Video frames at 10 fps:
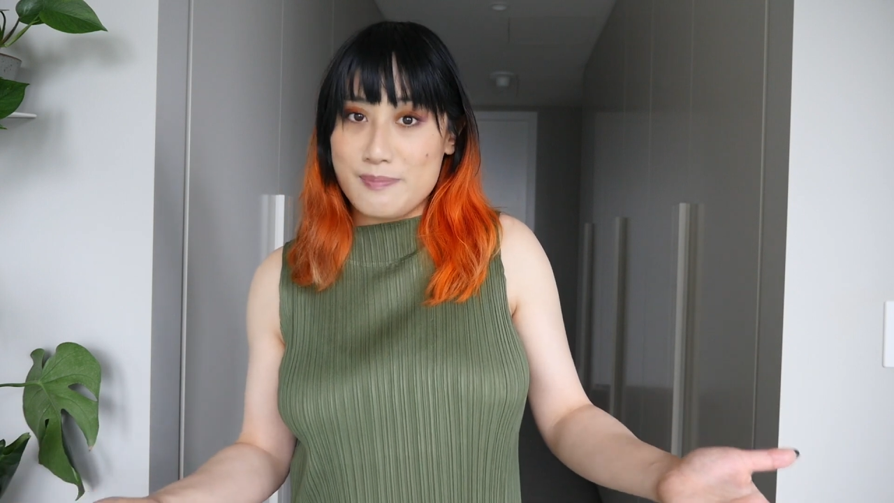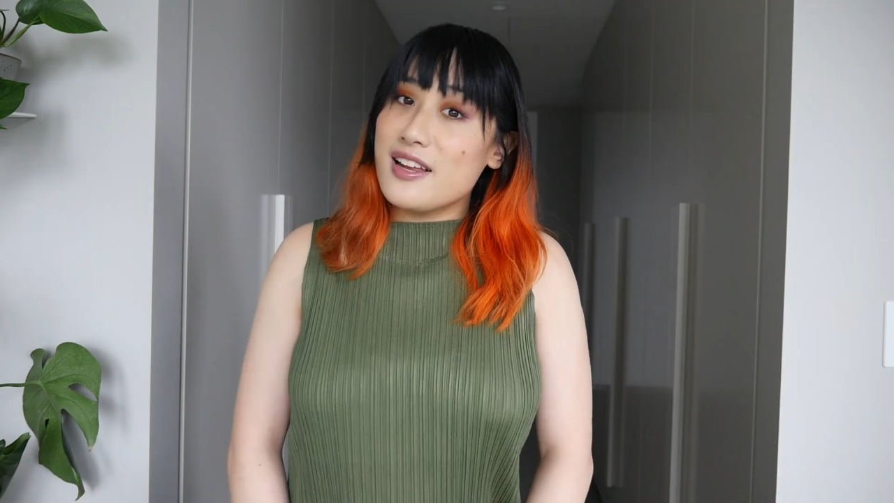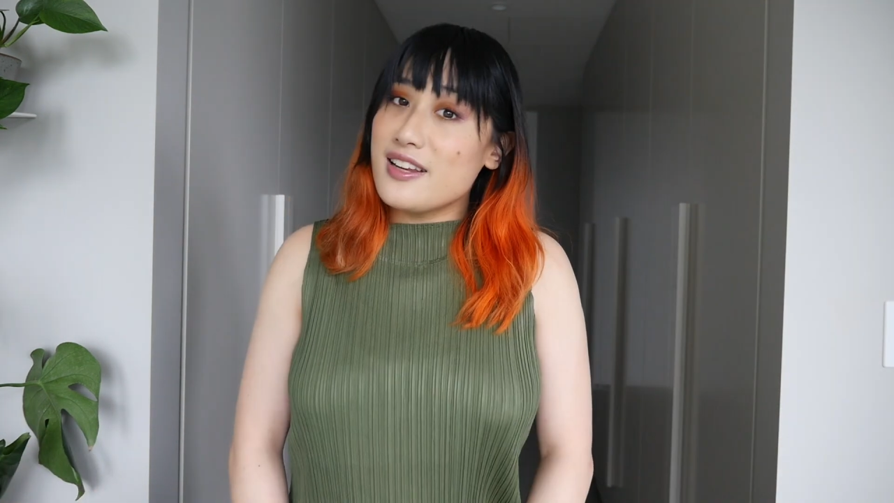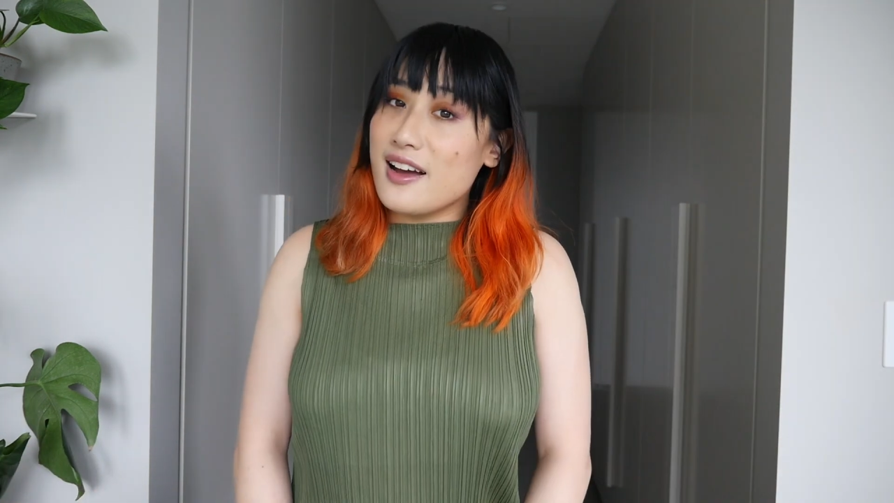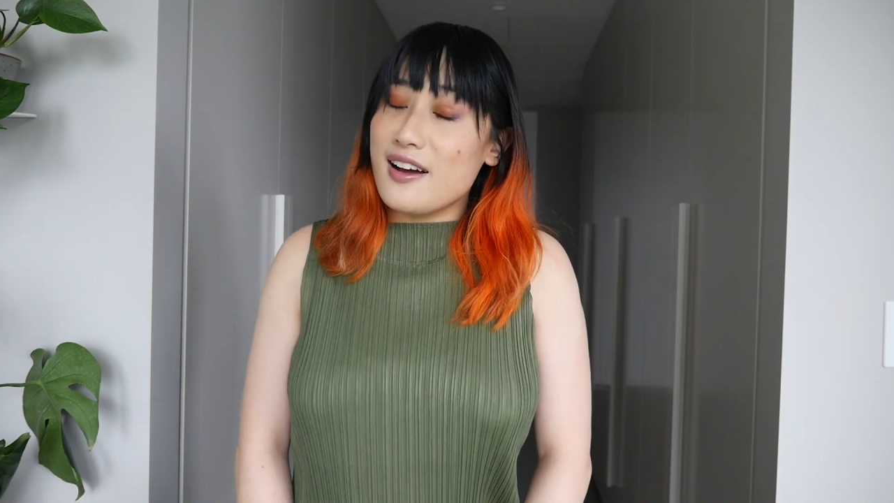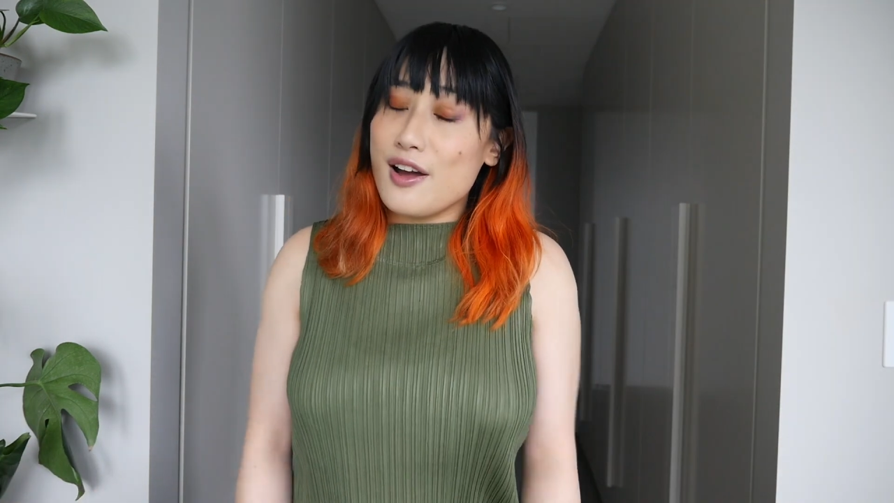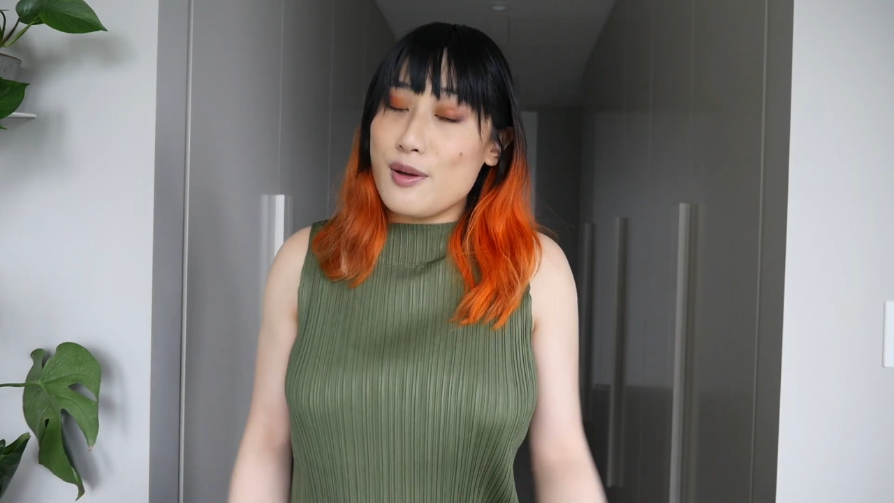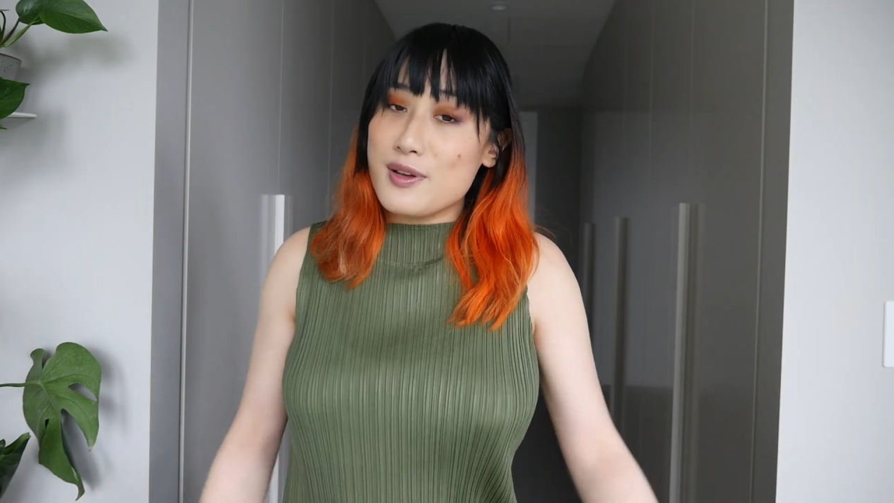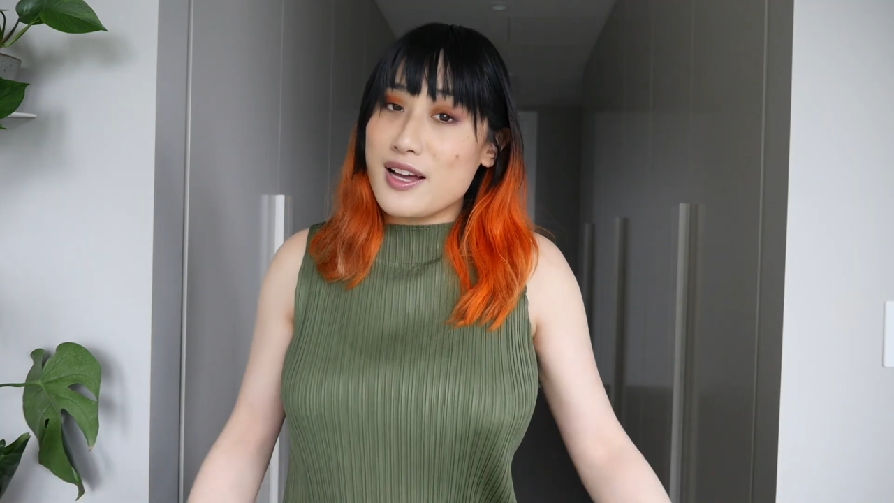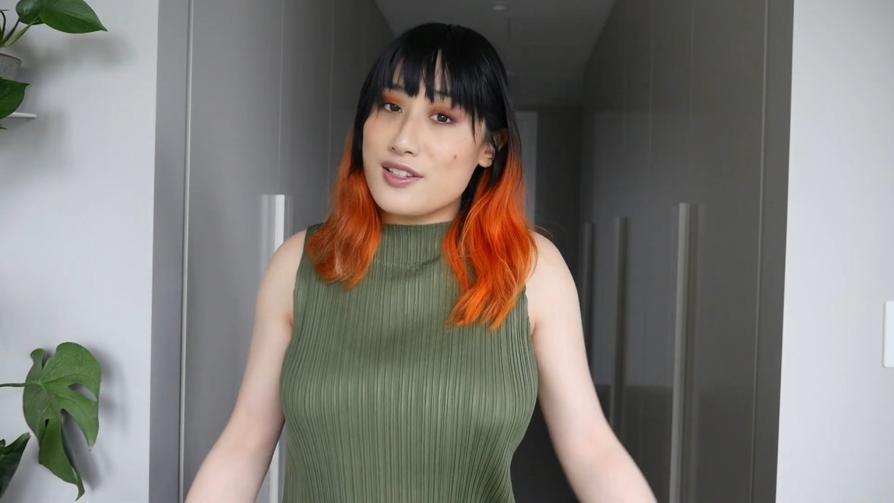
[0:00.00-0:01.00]
And yeah, I
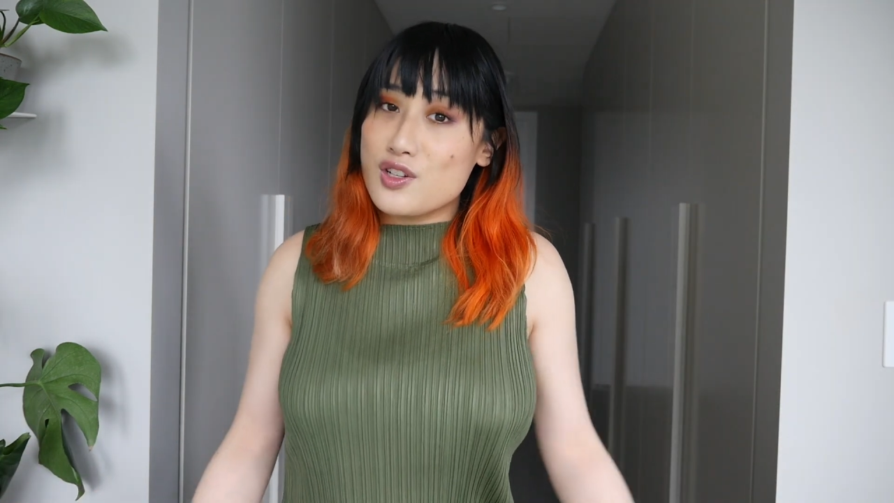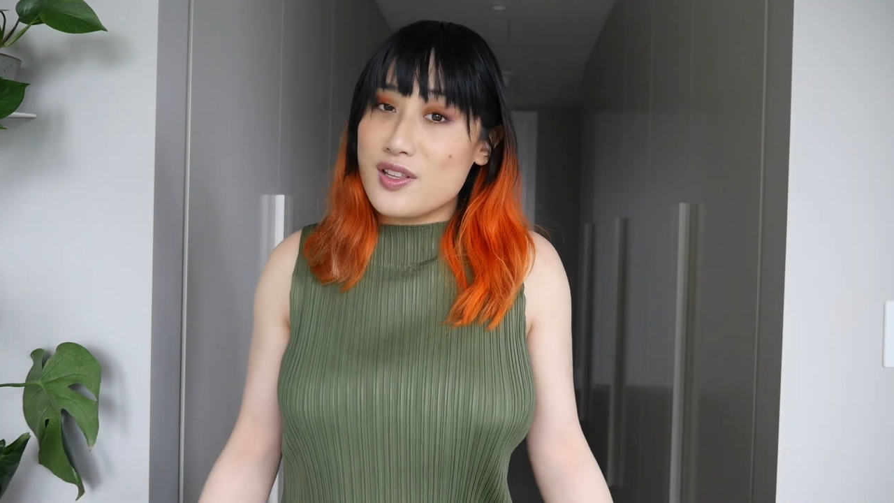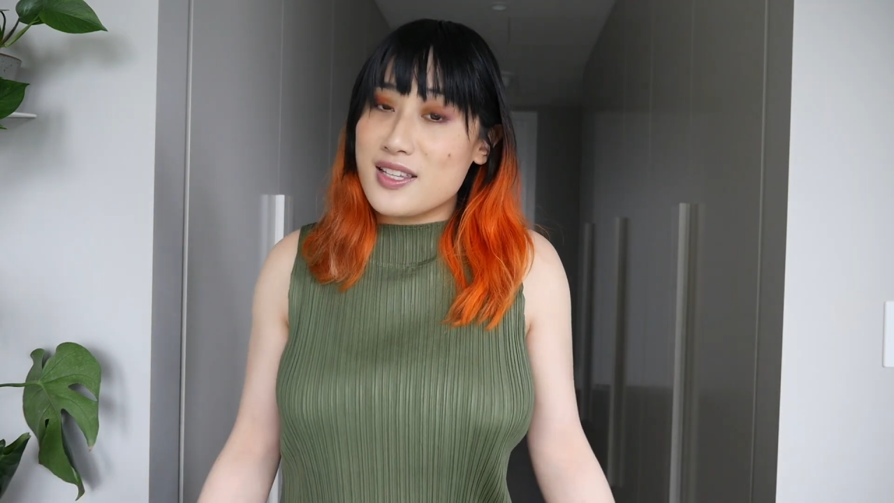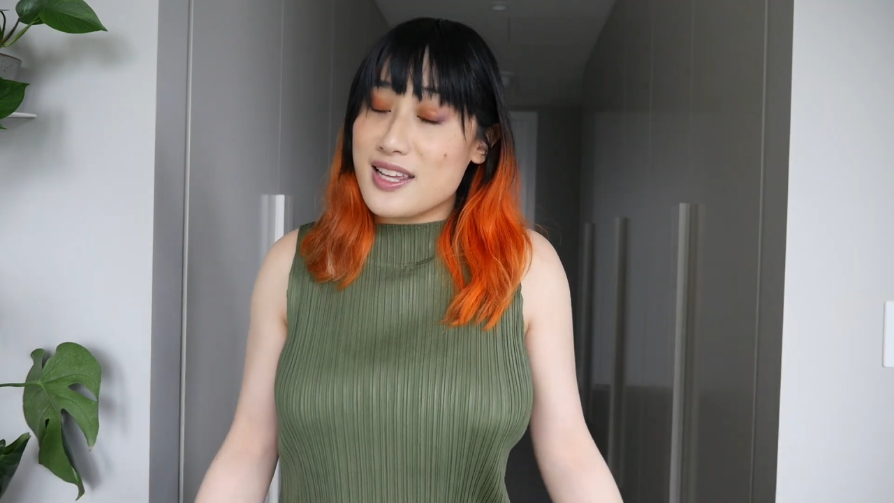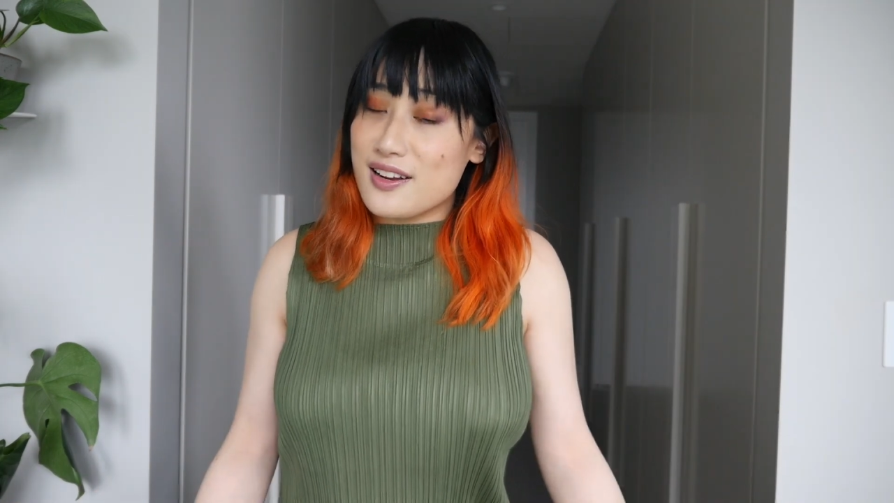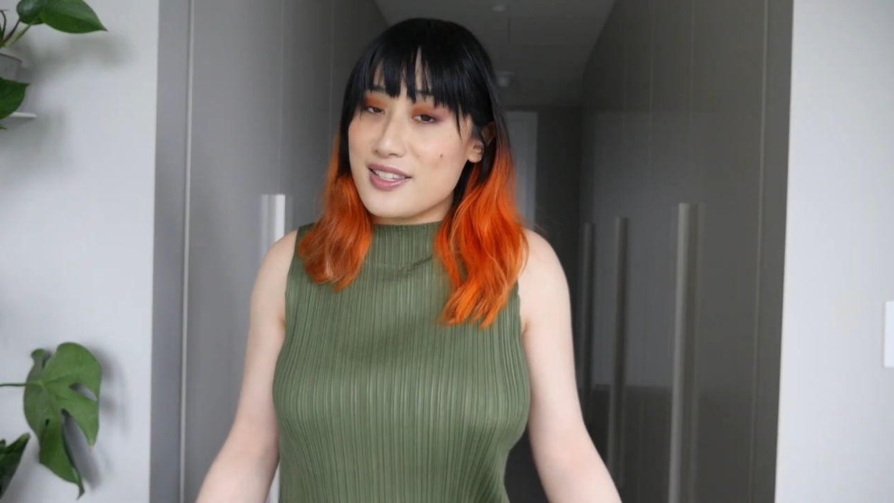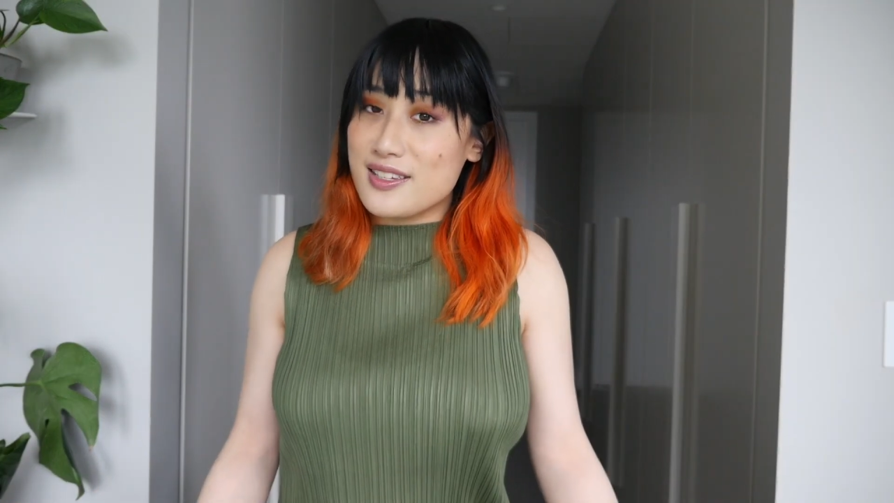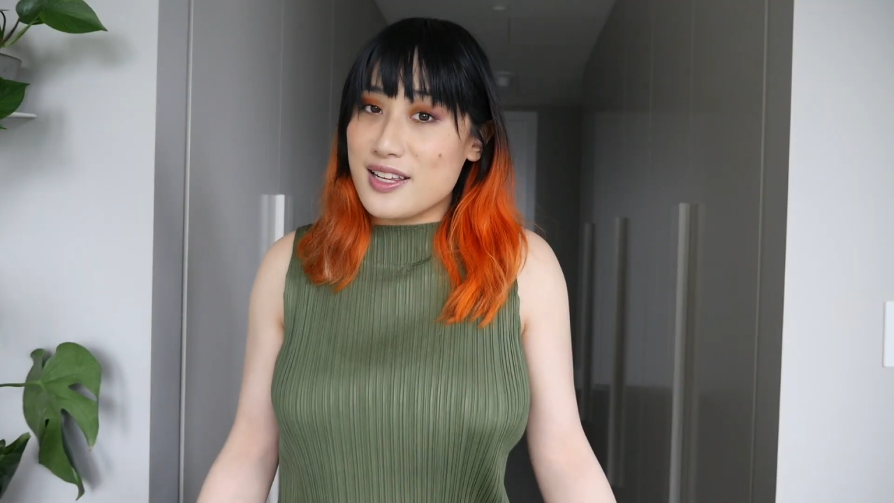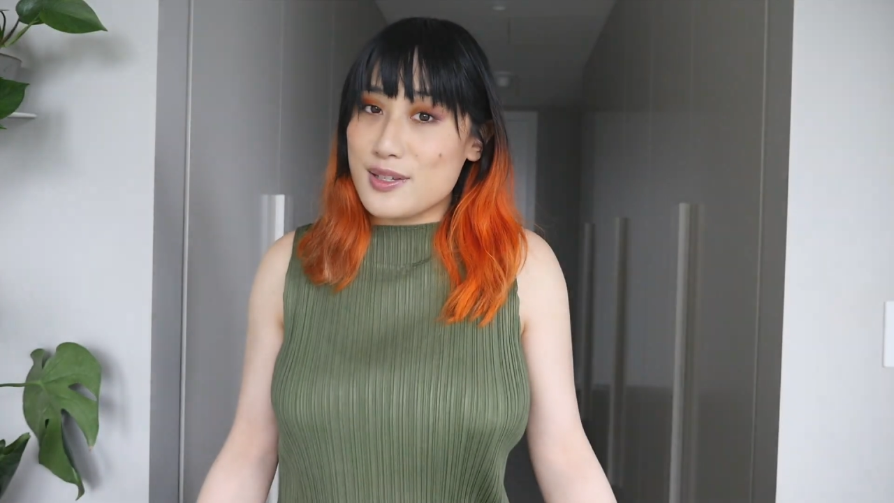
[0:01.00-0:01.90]
hope you guys enjoyed this, and I'll see you in